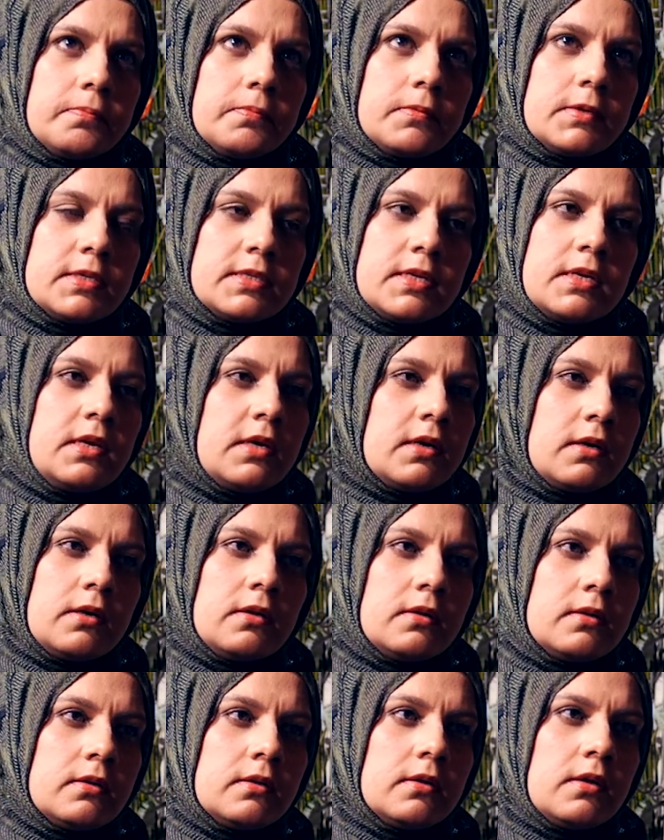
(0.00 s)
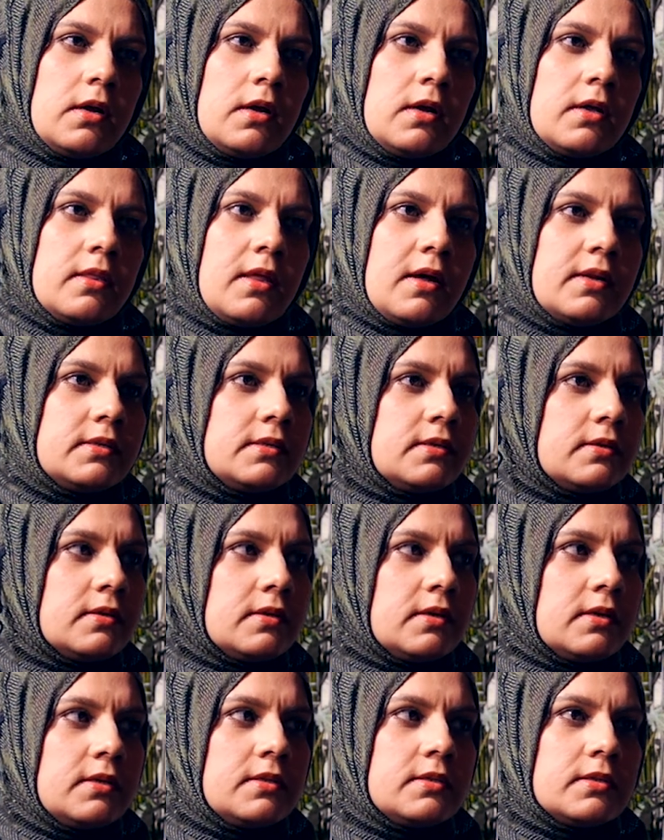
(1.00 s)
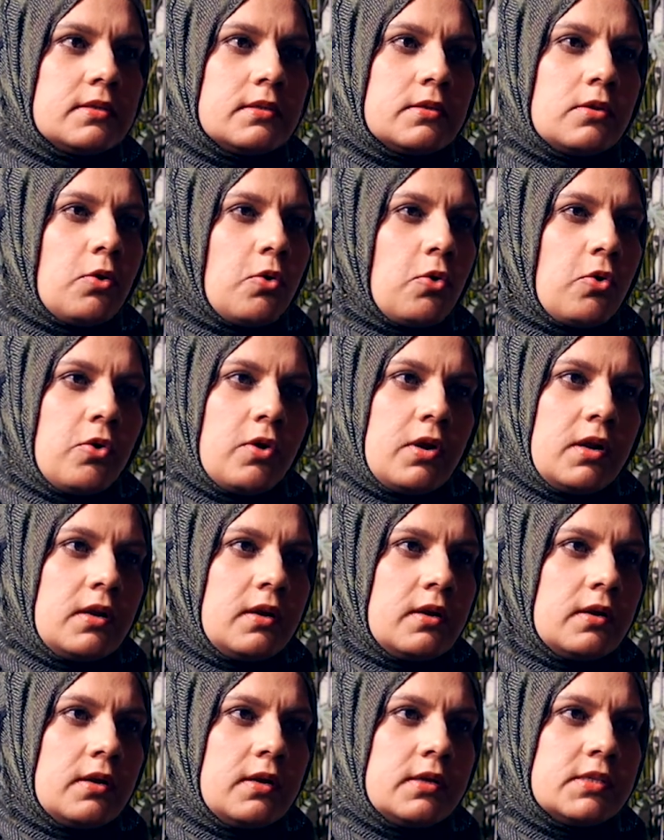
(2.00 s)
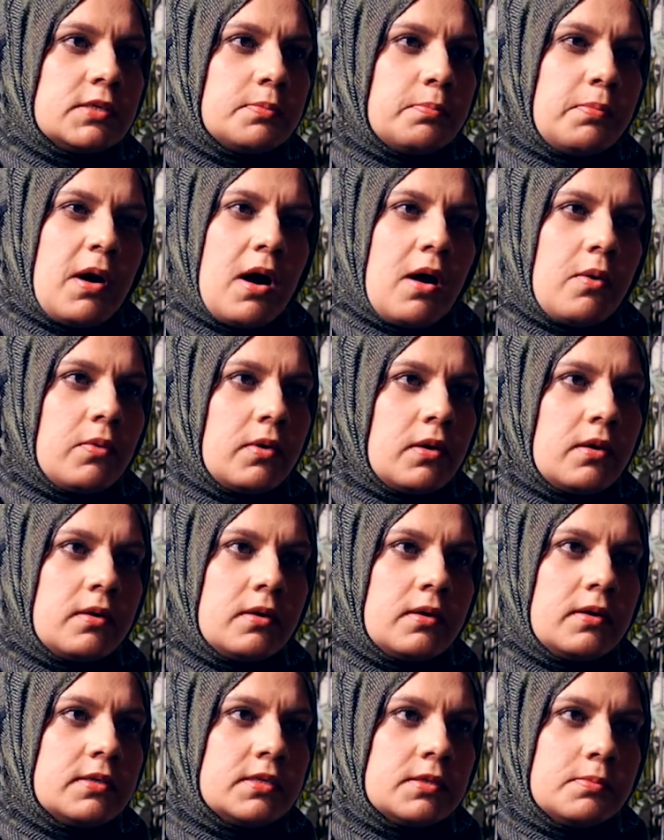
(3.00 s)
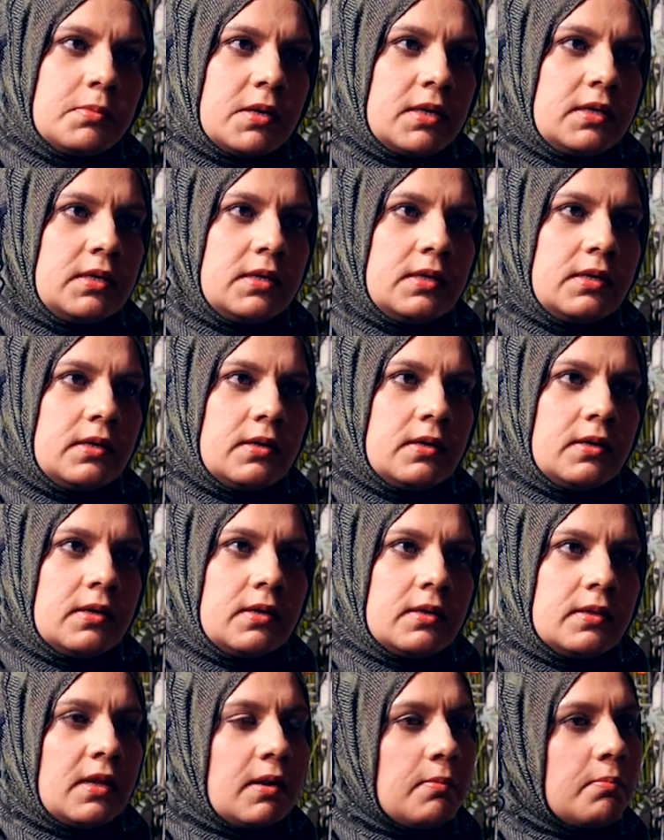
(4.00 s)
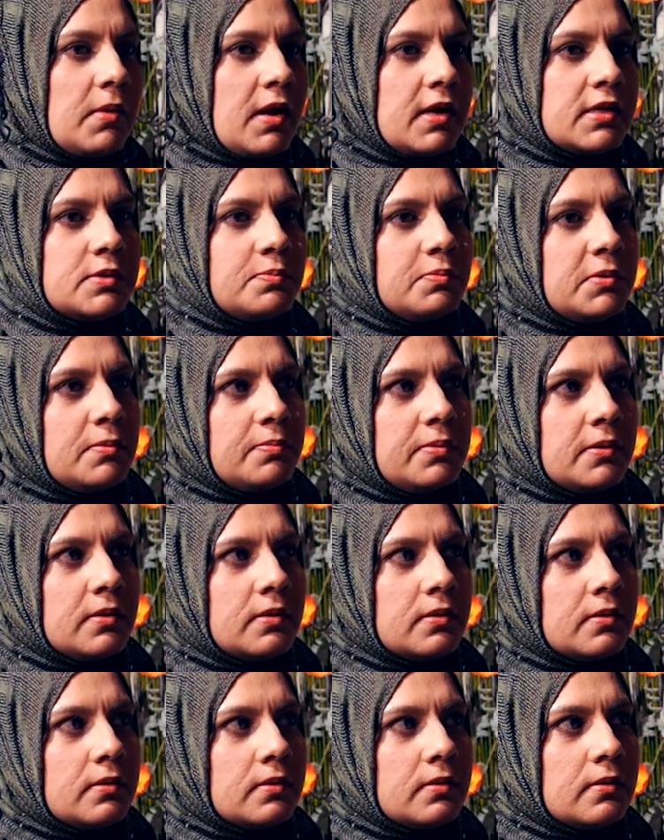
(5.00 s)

cynical that it's the oil, it's power, it's money that makes people